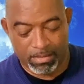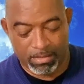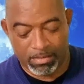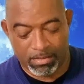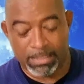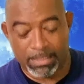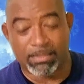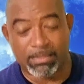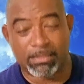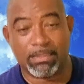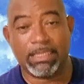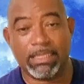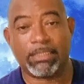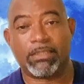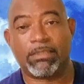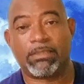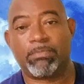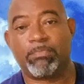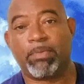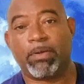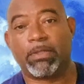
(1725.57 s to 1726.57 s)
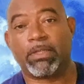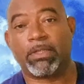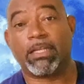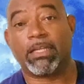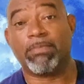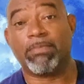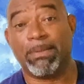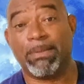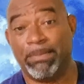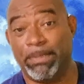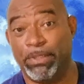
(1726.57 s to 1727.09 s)
This podcast
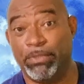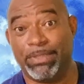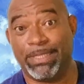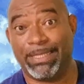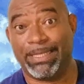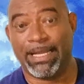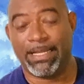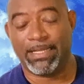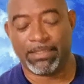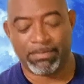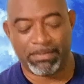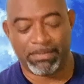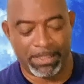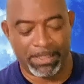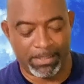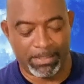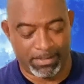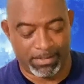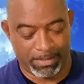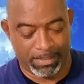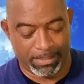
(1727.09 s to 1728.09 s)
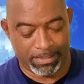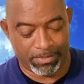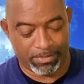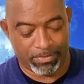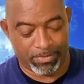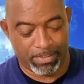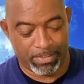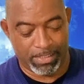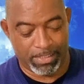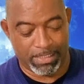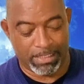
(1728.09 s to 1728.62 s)
might be used against me later
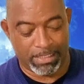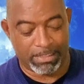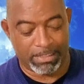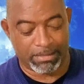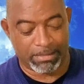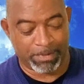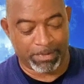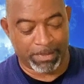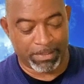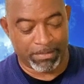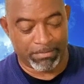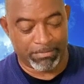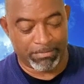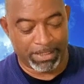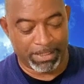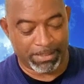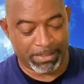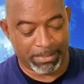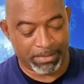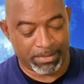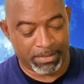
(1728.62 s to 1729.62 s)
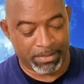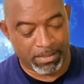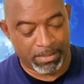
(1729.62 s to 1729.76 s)
on in a disciplinary meeting.